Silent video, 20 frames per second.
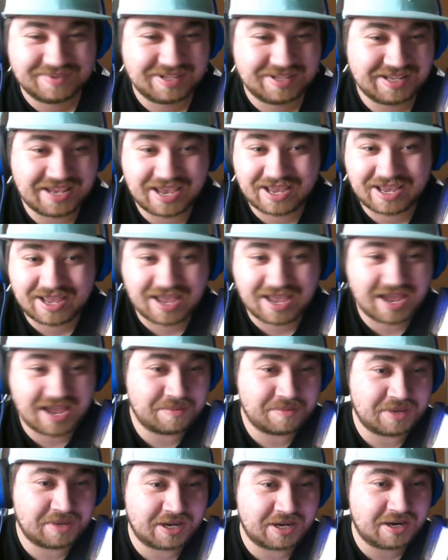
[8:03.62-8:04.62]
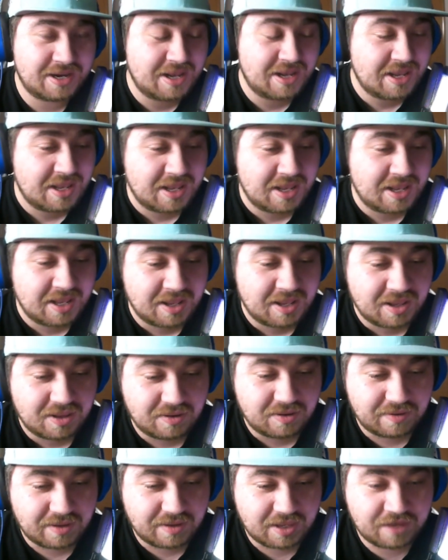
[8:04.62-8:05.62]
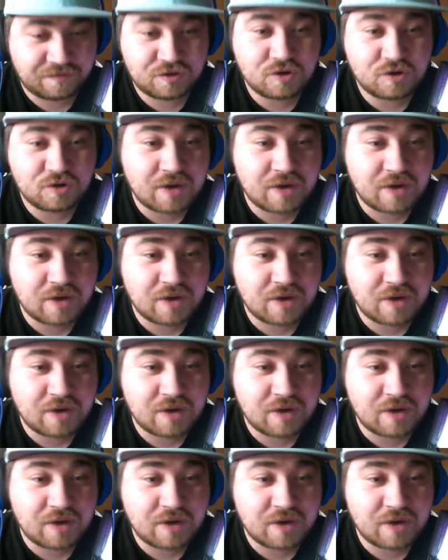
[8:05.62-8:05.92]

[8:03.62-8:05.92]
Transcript: Yeah. I mean, if you